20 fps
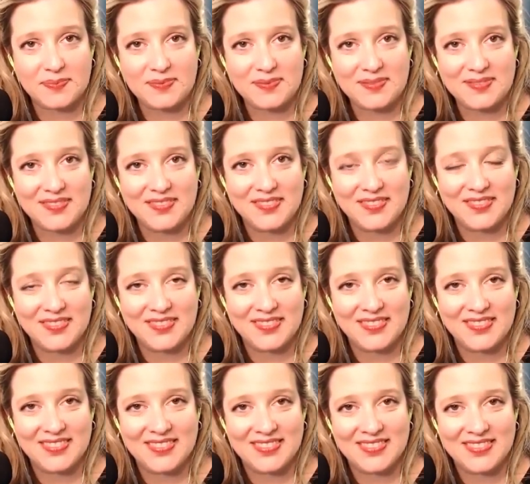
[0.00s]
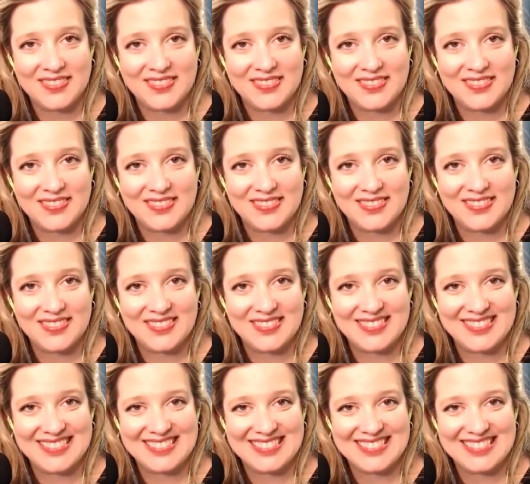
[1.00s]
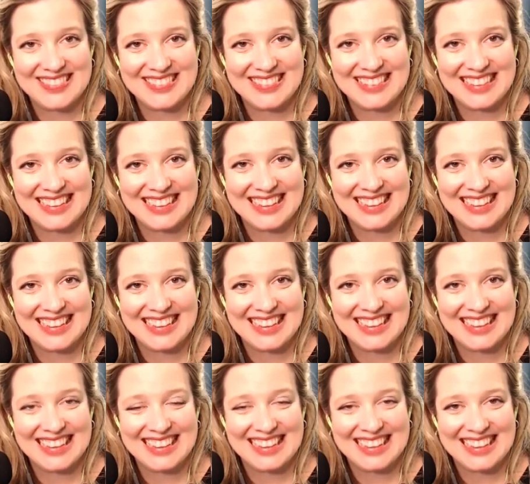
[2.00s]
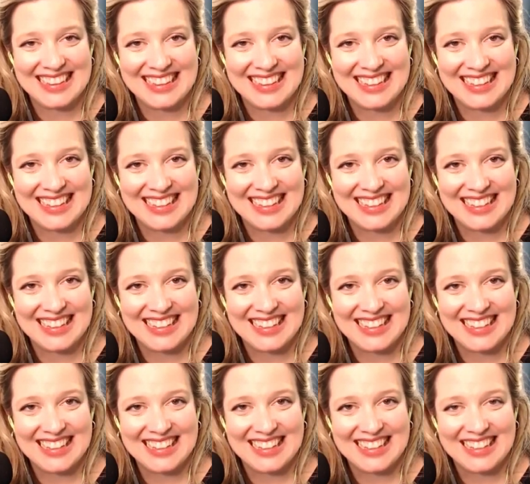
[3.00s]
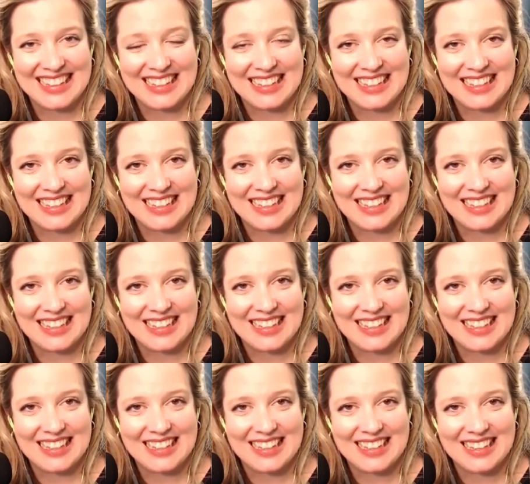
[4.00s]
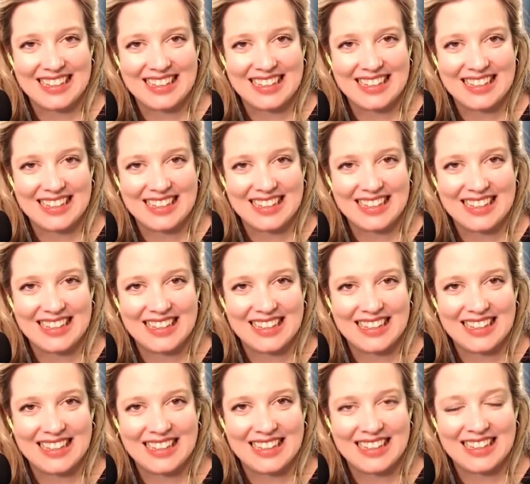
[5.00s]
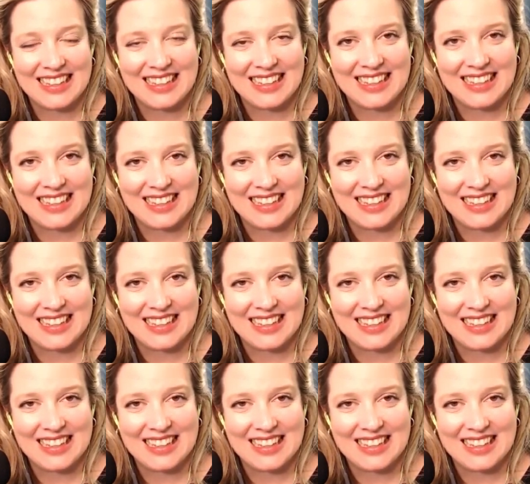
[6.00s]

(silent)